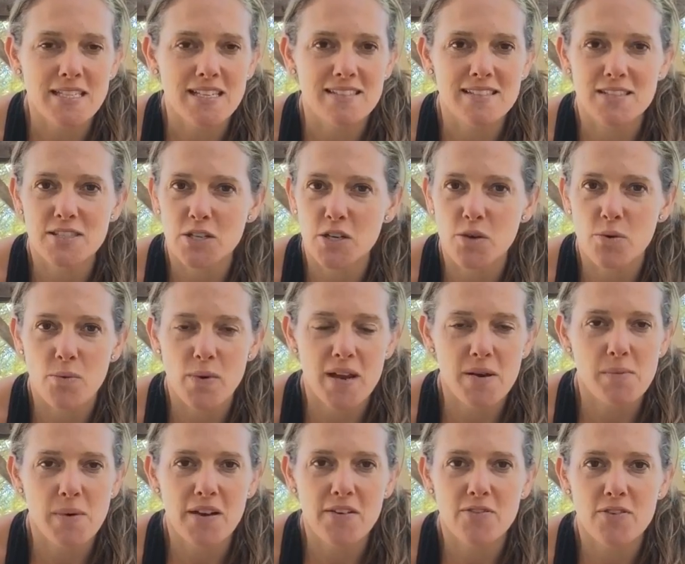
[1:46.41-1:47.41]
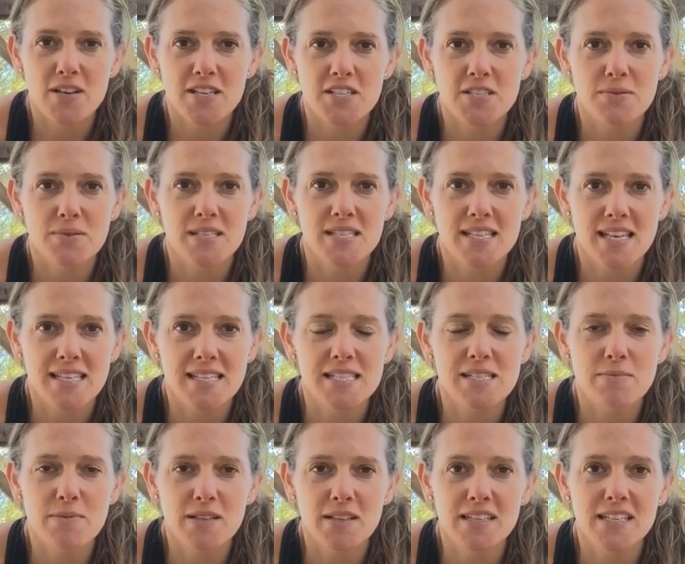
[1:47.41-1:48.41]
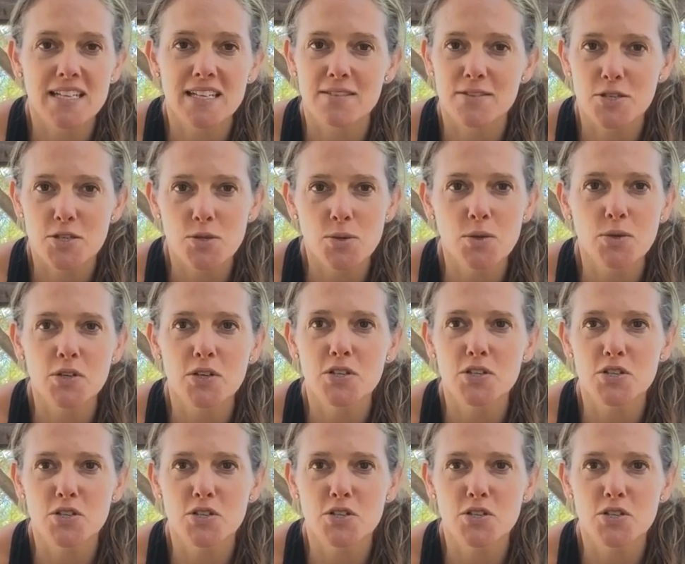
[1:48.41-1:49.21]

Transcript: because it's a great way for us to assess stability in the shoulder,